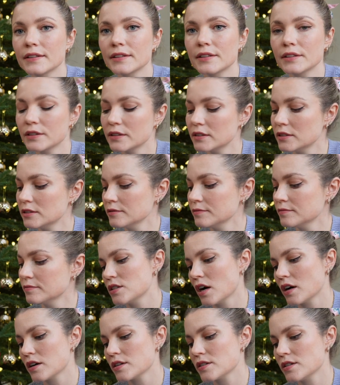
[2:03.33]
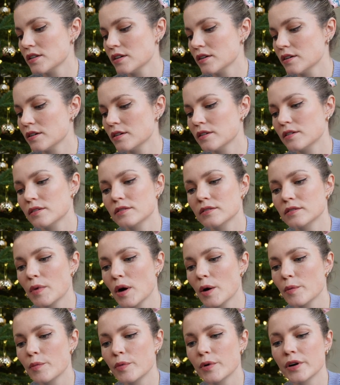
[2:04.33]
little Dr.
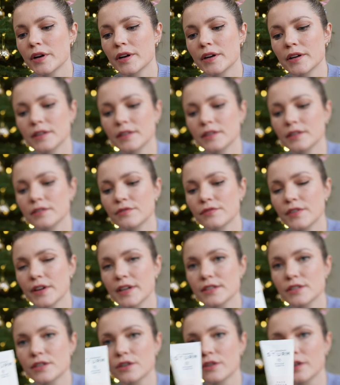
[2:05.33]
Barbara Face